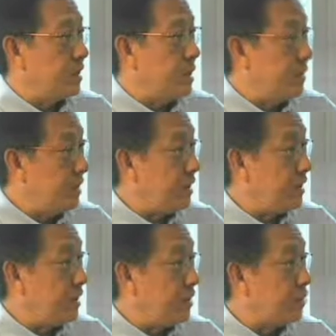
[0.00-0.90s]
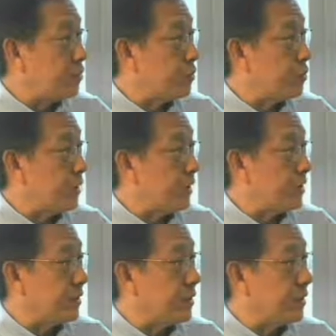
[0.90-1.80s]
even in the initial
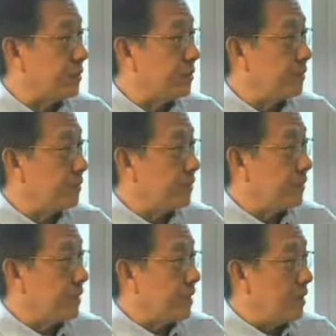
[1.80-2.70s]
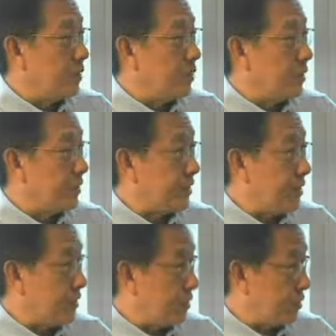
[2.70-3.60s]
weeks, was
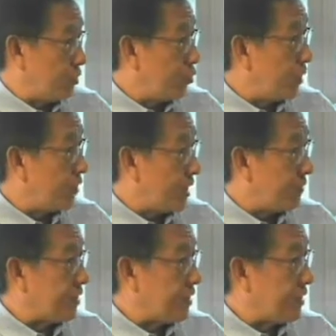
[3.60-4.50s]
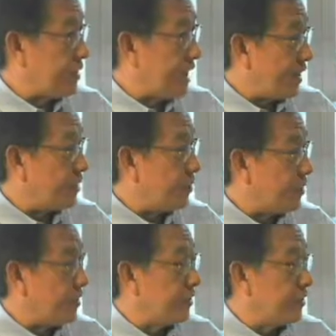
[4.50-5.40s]
2 weeks after her
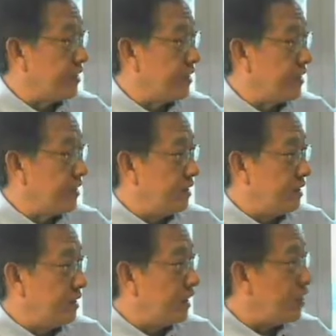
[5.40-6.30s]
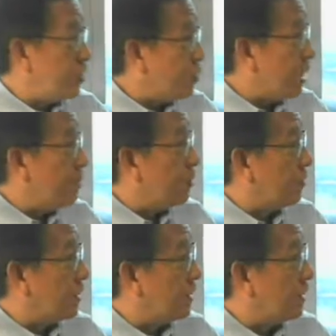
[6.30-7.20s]
diagnosis, that you came
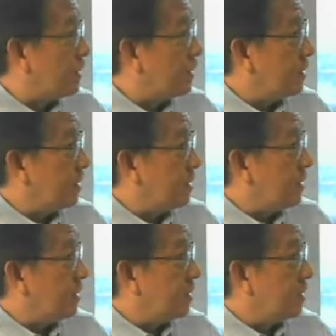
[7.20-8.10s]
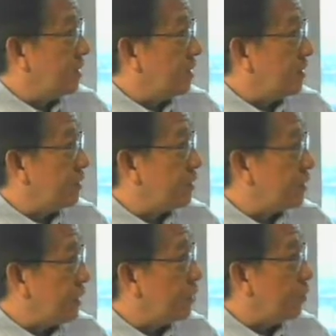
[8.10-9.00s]
over to
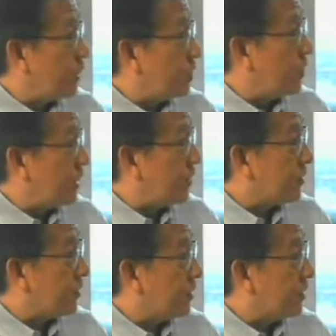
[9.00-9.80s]
spend a week with us.